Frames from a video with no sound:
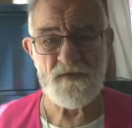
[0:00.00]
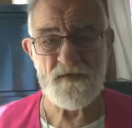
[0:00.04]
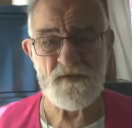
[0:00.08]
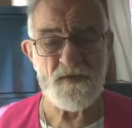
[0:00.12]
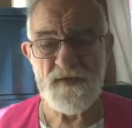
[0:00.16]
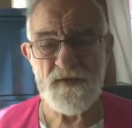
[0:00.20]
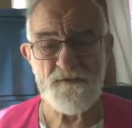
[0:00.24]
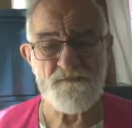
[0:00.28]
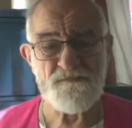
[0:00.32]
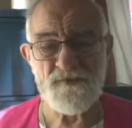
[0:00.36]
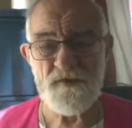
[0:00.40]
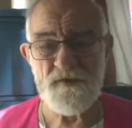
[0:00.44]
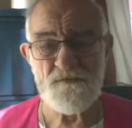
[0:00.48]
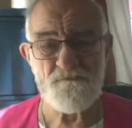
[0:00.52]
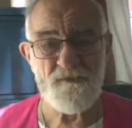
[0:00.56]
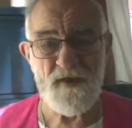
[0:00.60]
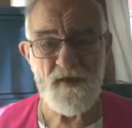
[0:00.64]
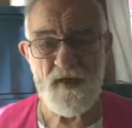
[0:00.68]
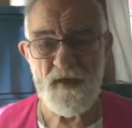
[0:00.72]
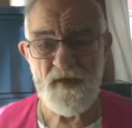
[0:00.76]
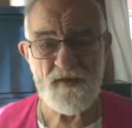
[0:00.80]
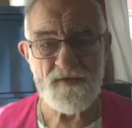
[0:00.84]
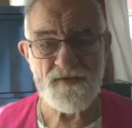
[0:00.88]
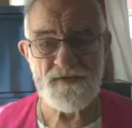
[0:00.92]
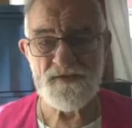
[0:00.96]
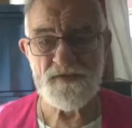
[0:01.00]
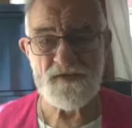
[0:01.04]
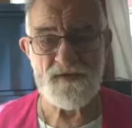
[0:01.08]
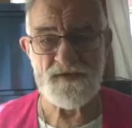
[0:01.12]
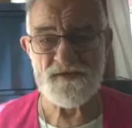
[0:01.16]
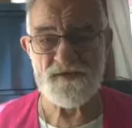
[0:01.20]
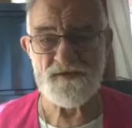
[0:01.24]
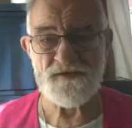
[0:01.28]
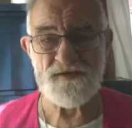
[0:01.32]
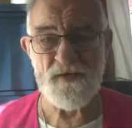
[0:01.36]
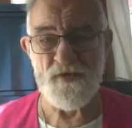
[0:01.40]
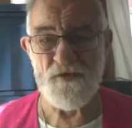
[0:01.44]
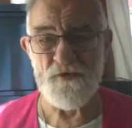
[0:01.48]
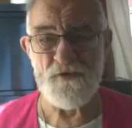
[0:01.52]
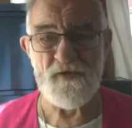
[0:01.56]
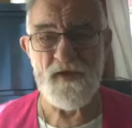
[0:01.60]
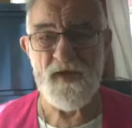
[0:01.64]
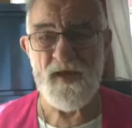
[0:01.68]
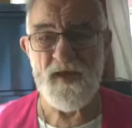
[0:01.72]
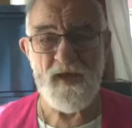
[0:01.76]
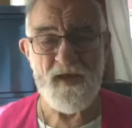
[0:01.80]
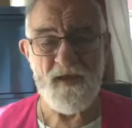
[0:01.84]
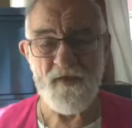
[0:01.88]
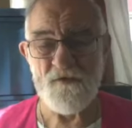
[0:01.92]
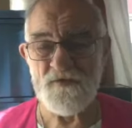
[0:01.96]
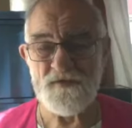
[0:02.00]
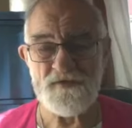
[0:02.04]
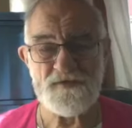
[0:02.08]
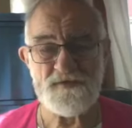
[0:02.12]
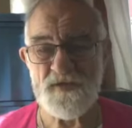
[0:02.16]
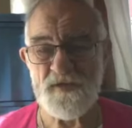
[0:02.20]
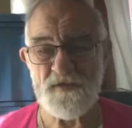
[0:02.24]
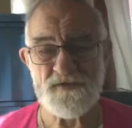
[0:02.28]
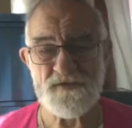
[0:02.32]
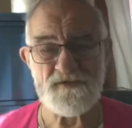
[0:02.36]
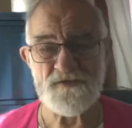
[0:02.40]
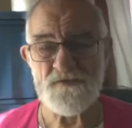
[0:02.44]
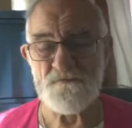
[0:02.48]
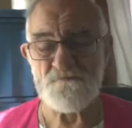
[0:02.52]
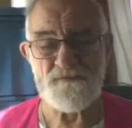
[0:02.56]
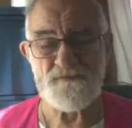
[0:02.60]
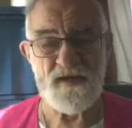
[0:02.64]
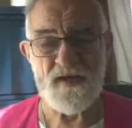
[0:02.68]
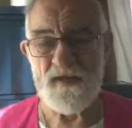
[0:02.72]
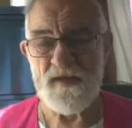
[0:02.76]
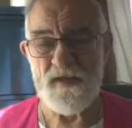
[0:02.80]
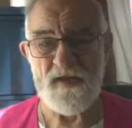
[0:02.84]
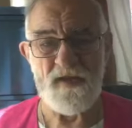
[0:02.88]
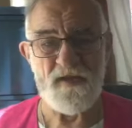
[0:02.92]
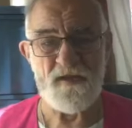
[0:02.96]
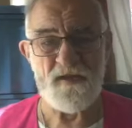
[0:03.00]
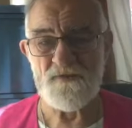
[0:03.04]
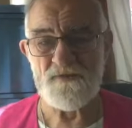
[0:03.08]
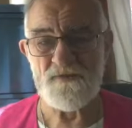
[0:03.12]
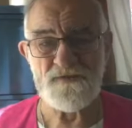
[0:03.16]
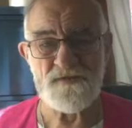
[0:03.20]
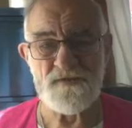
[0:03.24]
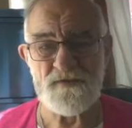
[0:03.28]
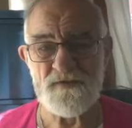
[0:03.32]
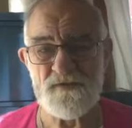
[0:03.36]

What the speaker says: Even the masters know how it's going to play out.